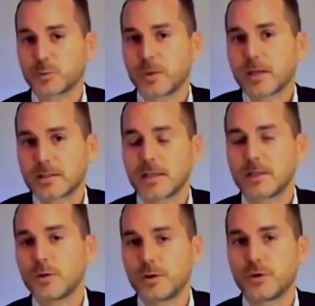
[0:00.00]
we
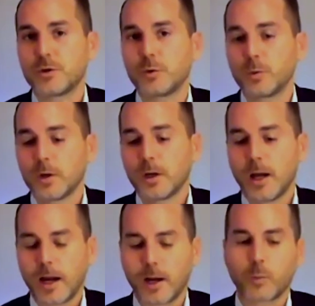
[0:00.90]
continue to do
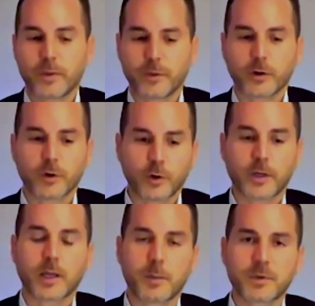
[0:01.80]
with our
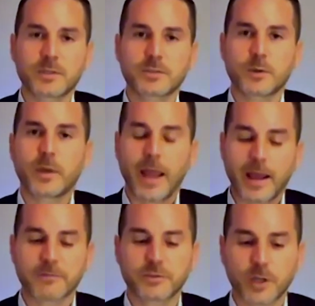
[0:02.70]
current companies that we
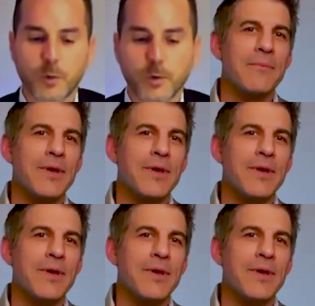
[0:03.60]
have. So,